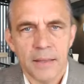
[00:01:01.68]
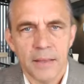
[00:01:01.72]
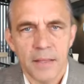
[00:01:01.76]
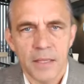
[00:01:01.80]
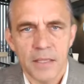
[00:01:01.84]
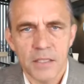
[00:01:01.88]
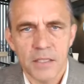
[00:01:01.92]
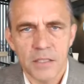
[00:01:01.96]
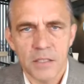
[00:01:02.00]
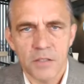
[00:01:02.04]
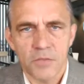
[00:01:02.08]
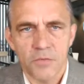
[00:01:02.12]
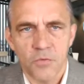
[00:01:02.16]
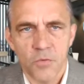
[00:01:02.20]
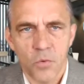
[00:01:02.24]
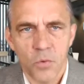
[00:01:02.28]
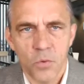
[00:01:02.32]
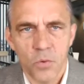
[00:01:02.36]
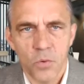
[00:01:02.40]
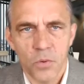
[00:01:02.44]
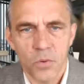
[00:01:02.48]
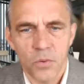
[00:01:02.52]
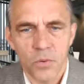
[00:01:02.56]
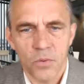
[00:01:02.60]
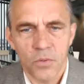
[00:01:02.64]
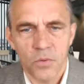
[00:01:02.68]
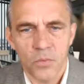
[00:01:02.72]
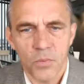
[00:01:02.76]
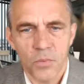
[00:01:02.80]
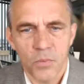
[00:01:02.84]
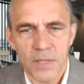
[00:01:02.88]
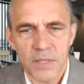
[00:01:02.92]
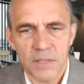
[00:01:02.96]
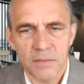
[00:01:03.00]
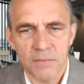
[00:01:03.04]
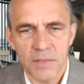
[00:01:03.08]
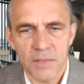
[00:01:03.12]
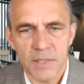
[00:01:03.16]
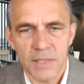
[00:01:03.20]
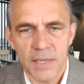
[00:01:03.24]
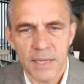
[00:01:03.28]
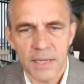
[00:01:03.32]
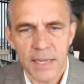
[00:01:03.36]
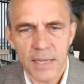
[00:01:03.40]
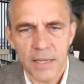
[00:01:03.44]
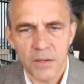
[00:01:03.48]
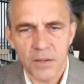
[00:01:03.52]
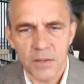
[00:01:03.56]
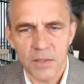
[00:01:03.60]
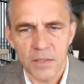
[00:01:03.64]
This is for the rest of
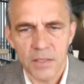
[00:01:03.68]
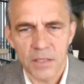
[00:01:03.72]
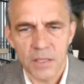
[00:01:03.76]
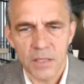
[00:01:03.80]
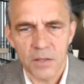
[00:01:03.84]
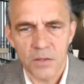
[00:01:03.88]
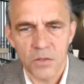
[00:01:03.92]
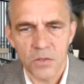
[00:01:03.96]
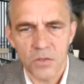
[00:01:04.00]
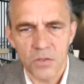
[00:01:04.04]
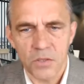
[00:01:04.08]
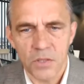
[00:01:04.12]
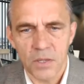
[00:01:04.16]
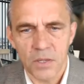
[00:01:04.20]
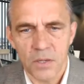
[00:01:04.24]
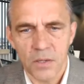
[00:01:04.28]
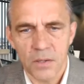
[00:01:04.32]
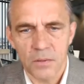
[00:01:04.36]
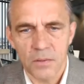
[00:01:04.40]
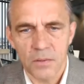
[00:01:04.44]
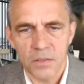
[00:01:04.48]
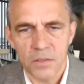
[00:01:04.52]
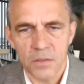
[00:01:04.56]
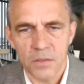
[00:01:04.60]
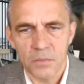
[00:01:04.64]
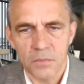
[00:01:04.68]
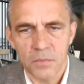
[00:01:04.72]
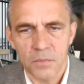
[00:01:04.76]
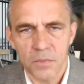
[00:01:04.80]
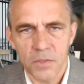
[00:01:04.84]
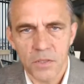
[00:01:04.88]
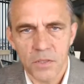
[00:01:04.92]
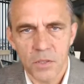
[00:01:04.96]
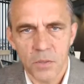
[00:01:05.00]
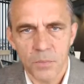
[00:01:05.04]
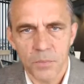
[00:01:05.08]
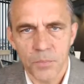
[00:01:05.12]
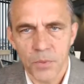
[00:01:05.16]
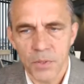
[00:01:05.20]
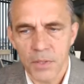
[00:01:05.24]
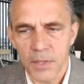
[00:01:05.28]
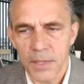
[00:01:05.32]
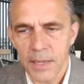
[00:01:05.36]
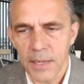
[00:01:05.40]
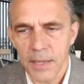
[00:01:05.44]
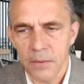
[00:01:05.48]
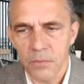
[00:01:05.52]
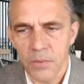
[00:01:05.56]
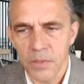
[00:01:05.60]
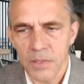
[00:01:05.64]
today. You can see there's still pretty
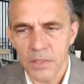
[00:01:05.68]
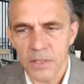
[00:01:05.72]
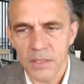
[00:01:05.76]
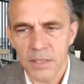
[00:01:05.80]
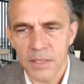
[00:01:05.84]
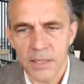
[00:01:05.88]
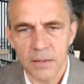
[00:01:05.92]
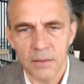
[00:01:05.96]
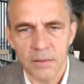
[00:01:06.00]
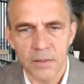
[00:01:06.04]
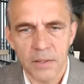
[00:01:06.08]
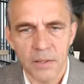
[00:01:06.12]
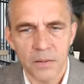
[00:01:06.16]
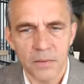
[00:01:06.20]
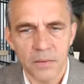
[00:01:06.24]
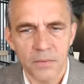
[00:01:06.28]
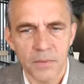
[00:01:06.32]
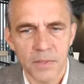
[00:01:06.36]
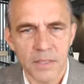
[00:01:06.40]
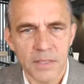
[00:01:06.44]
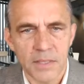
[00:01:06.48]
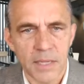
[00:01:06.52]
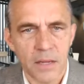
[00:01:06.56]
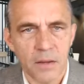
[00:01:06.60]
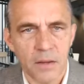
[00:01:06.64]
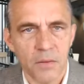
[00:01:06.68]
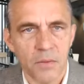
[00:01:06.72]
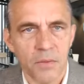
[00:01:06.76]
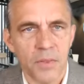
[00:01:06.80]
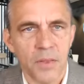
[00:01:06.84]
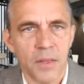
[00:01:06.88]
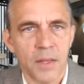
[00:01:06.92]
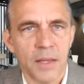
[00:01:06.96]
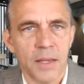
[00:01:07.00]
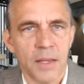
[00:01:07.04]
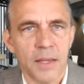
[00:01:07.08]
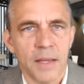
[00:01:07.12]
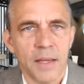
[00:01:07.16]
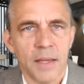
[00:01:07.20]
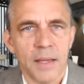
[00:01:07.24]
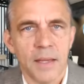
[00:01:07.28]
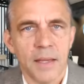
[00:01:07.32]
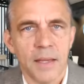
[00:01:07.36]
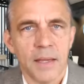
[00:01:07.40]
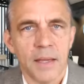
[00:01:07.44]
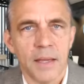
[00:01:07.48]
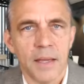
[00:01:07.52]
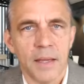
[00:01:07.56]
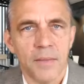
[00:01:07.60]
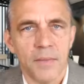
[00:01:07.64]
high risk down here in the south.
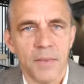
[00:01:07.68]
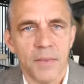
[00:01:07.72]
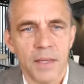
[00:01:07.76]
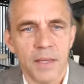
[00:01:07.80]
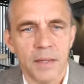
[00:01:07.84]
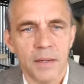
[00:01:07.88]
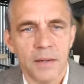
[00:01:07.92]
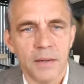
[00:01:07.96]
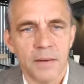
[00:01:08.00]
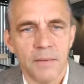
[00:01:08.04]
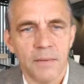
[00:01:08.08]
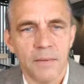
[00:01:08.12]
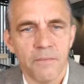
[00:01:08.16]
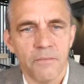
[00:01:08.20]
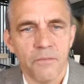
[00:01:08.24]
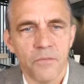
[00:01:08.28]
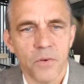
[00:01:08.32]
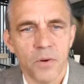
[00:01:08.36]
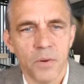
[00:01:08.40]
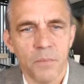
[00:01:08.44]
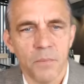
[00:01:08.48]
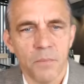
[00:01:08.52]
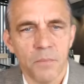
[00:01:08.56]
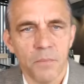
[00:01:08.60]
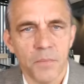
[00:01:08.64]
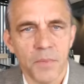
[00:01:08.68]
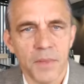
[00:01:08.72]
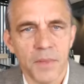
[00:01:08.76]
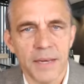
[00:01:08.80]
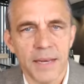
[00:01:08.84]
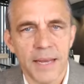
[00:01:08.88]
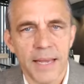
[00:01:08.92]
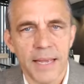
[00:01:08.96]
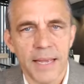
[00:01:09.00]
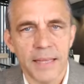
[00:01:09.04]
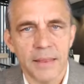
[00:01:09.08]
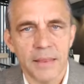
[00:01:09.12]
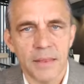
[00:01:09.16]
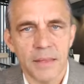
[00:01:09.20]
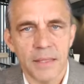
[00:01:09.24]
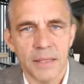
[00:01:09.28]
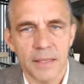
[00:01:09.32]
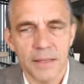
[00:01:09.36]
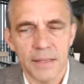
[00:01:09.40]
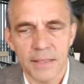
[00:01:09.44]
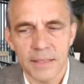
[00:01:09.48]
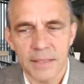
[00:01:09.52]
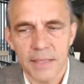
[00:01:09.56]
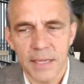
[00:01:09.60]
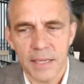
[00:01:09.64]
And then from the 9th
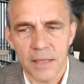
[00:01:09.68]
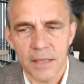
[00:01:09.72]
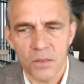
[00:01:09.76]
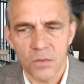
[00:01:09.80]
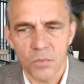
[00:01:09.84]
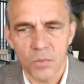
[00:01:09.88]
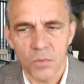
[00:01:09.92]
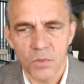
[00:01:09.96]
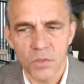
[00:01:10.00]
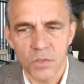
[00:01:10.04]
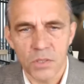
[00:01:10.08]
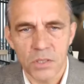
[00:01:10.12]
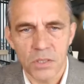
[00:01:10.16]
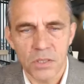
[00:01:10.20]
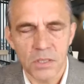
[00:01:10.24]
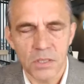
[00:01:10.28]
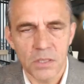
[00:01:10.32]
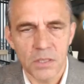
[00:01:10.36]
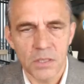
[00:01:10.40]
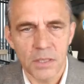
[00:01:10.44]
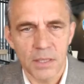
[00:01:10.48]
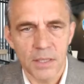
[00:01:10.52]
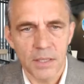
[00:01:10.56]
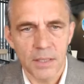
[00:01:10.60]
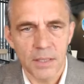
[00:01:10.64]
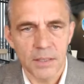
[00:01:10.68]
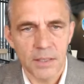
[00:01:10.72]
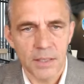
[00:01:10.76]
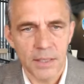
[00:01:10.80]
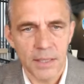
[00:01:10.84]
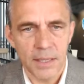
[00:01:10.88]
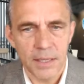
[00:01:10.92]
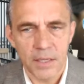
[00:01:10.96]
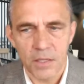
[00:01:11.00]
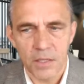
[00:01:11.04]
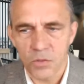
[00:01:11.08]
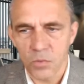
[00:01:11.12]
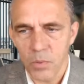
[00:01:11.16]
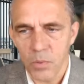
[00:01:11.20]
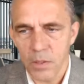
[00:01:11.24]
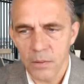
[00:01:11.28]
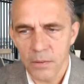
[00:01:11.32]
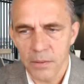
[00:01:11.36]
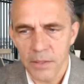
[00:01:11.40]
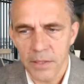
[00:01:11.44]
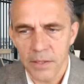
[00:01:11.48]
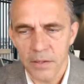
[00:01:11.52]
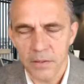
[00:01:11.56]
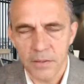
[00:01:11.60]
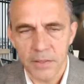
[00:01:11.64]
into the 10th, which is today as
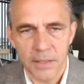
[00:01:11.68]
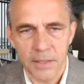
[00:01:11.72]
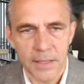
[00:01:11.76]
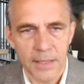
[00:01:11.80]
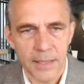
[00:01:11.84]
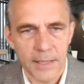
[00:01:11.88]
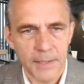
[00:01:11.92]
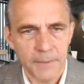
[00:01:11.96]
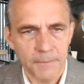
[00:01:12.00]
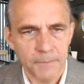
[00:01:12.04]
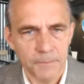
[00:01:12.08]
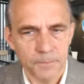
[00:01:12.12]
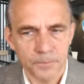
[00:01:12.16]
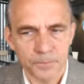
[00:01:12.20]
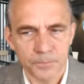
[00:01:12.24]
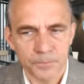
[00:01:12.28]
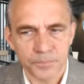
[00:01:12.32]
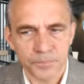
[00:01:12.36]
well, later today,